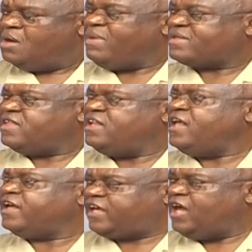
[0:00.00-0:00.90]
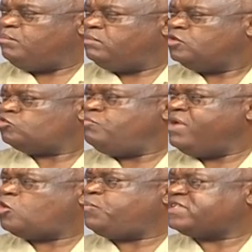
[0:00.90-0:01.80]
But then they came to
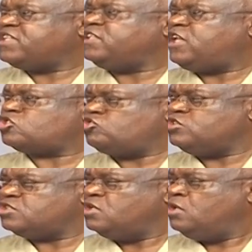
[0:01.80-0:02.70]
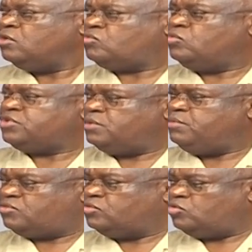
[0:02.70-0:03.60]
make presentations to,
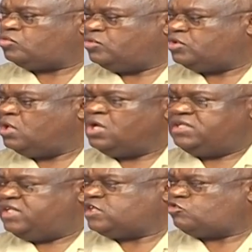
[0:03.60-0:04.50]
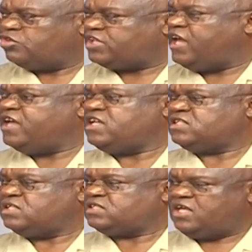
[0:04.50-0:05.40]
to, to, to the security
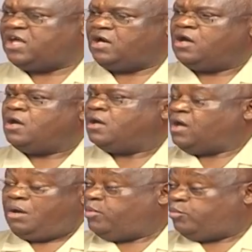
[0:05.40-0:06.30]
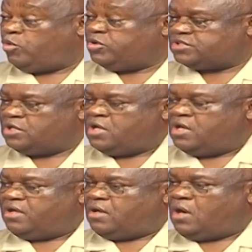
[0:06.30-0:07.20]
agencies here uh, because
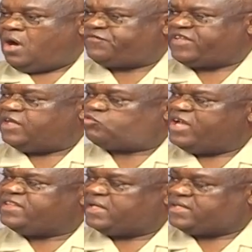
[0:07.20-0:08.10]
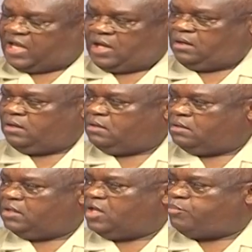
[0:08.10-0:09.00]
uh, after 2010,
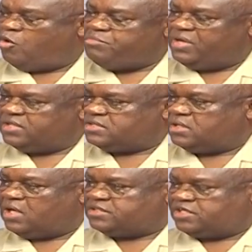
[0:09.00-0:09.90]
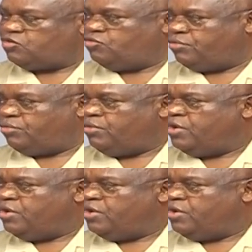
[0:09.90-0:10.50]
the bombings at, at Kyadondo,